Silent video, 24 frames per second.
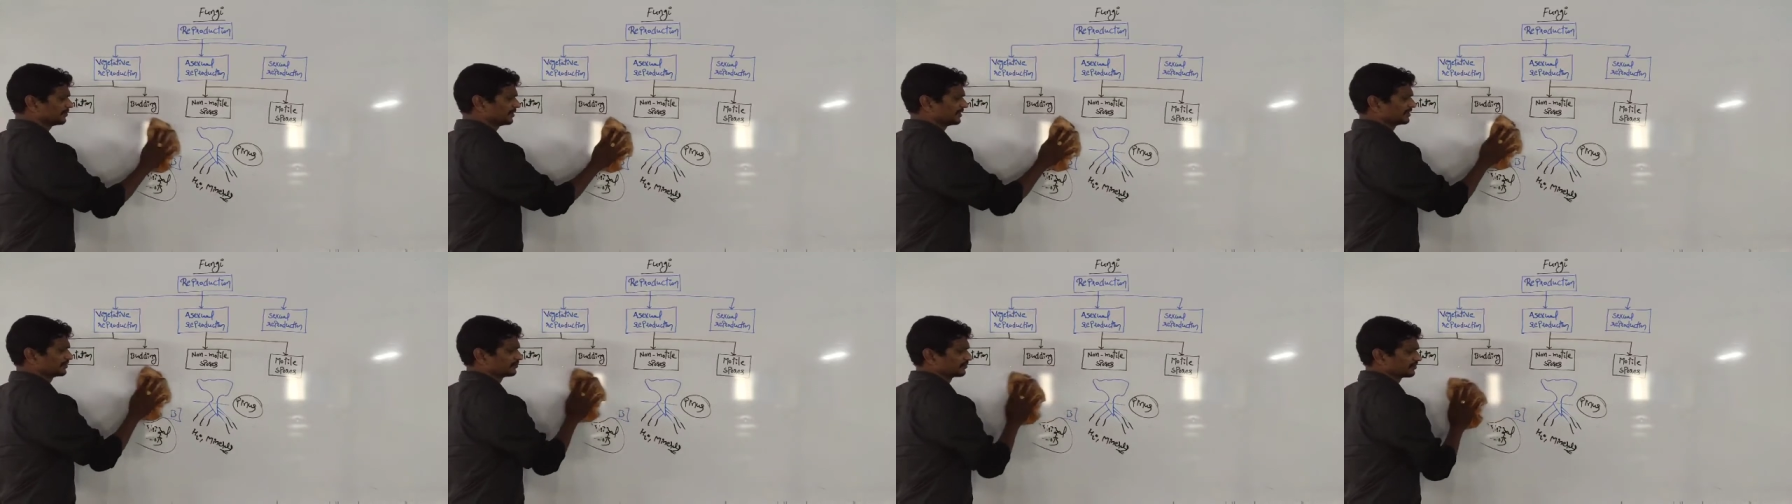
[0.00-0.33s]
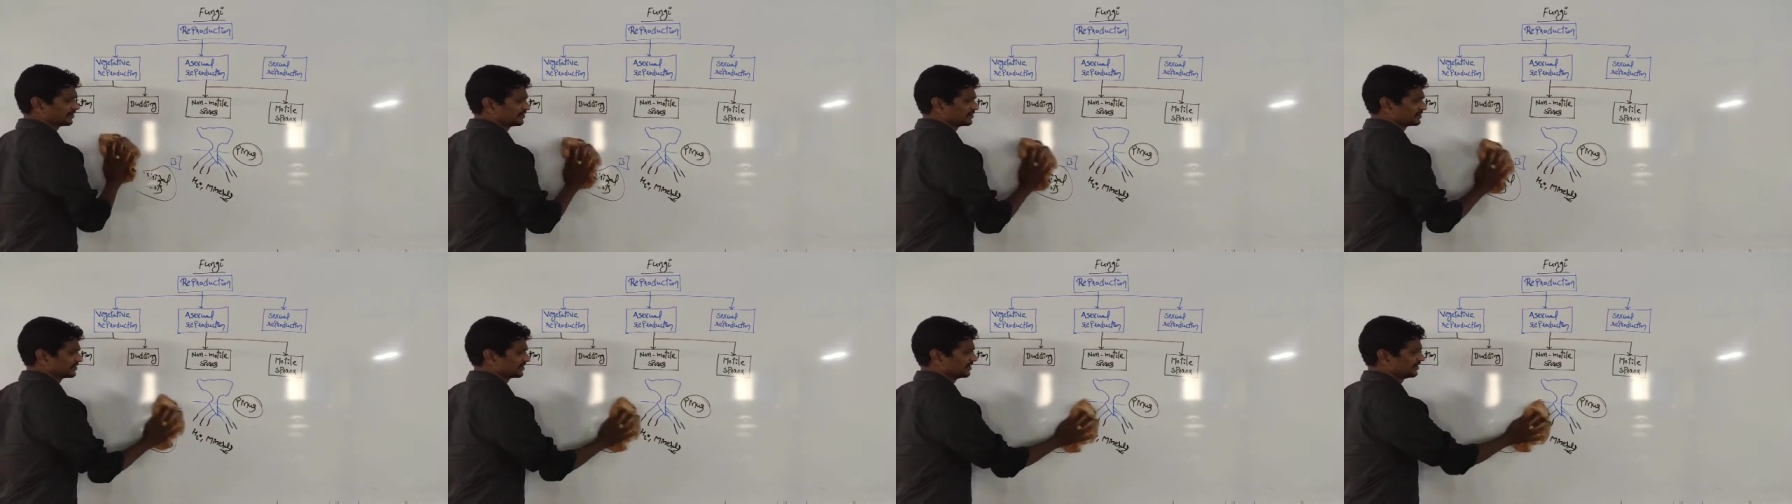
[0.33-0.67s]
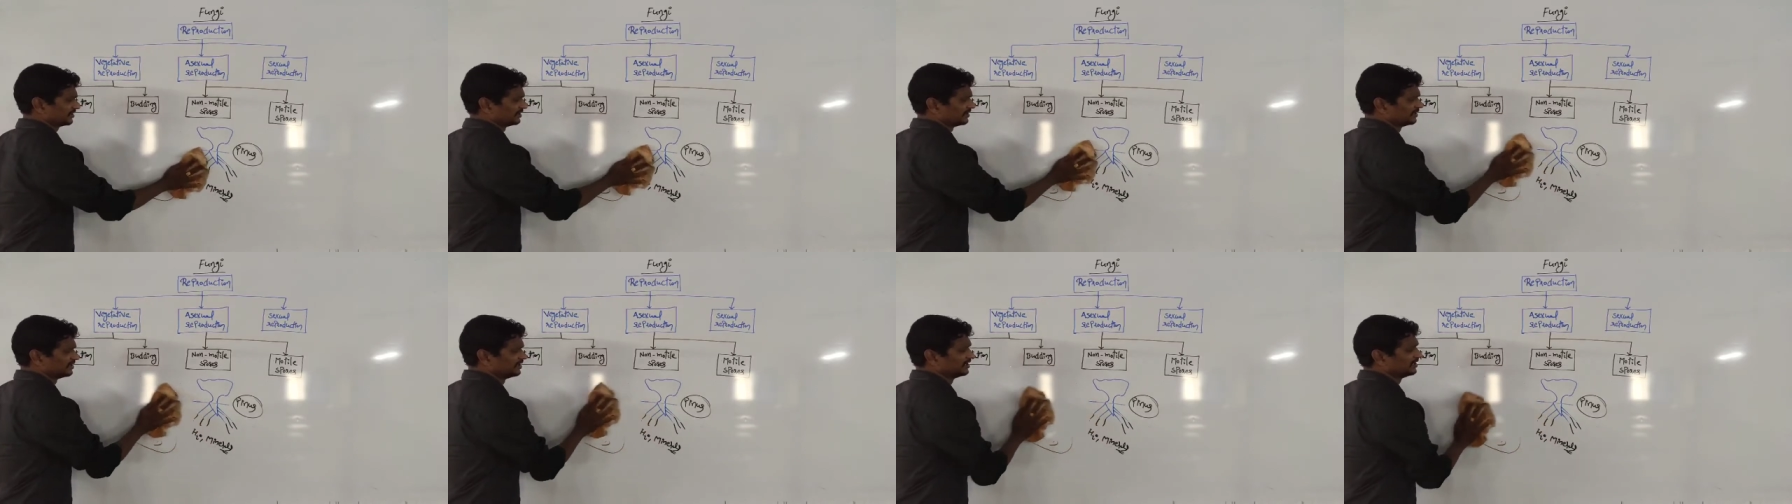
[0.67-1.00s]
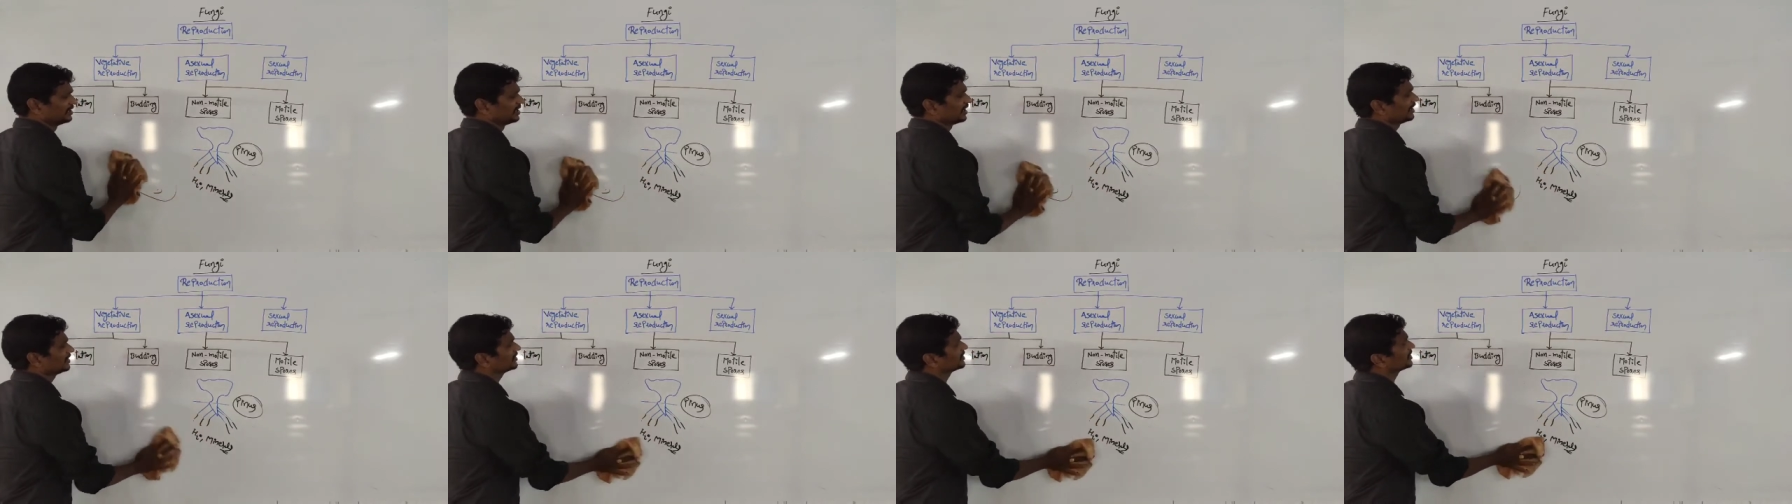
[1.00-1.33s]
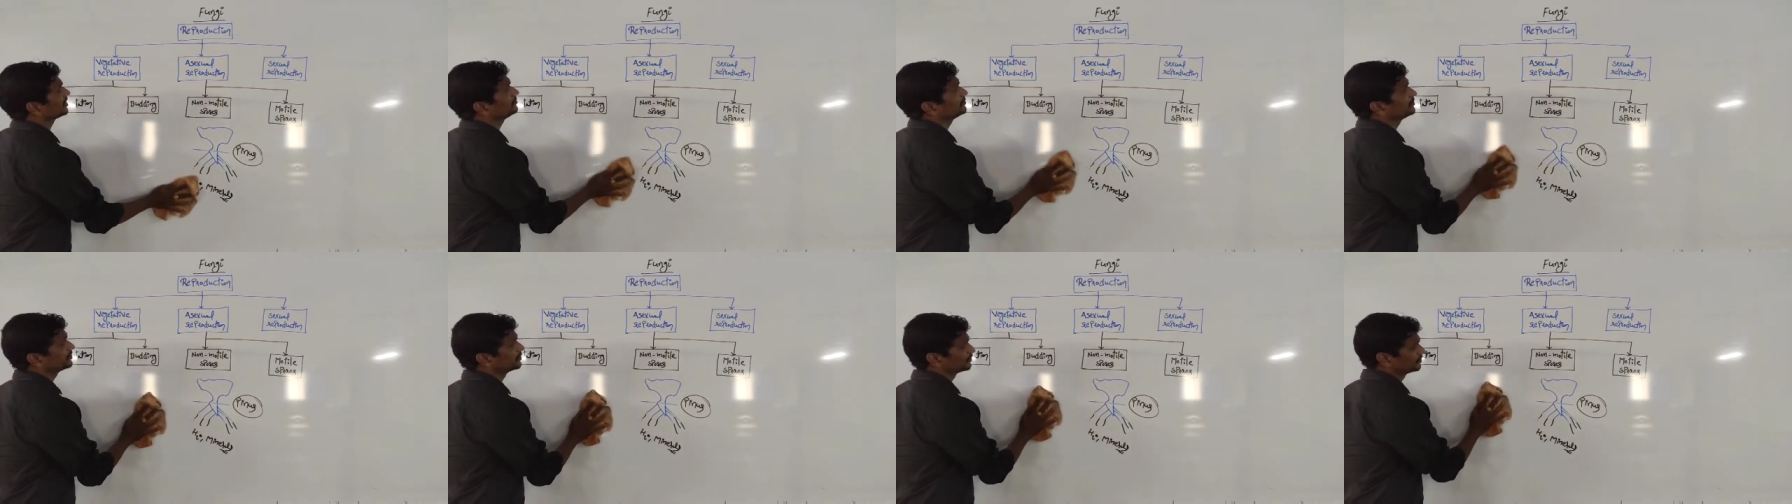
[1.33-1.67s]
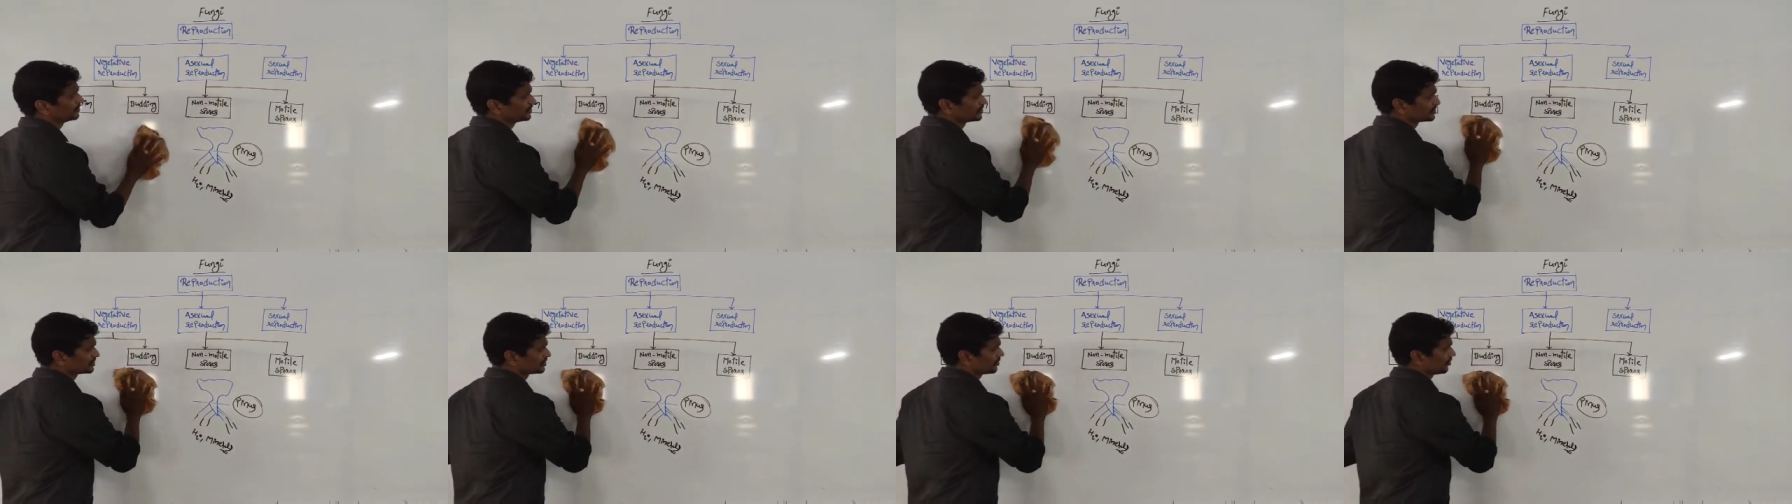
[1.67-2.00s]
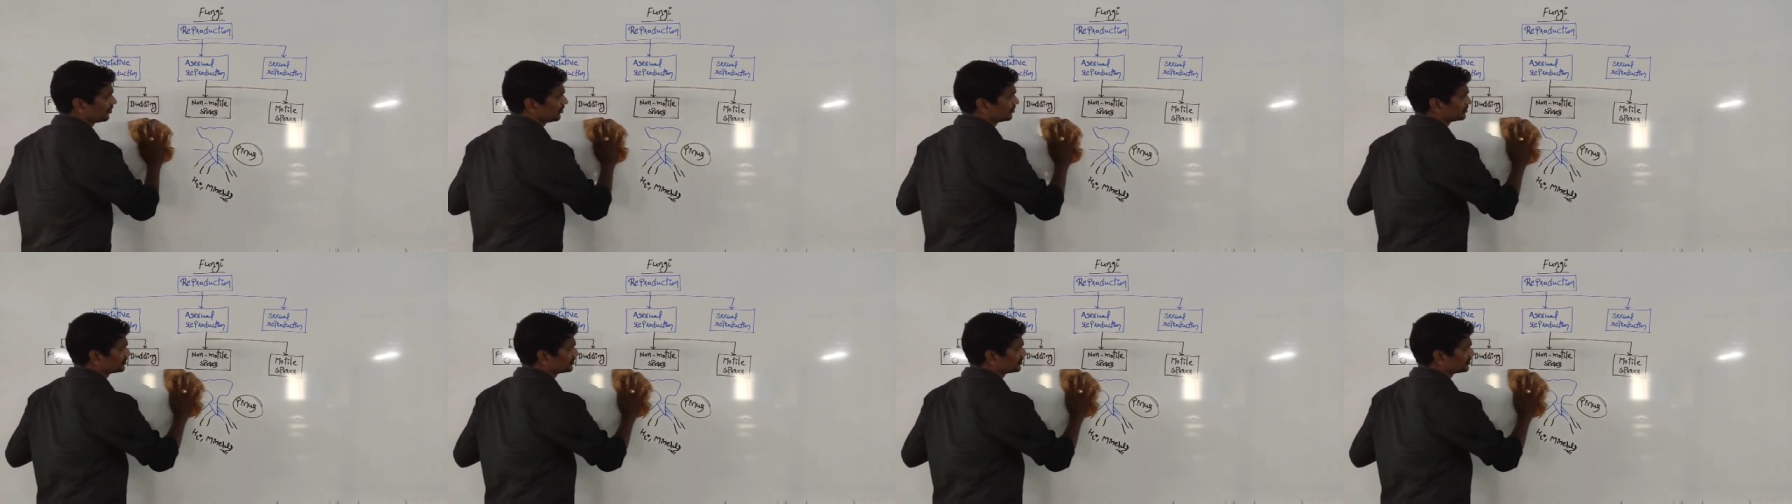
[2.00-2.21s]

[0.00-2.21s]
the mycorrhiza. And coming to this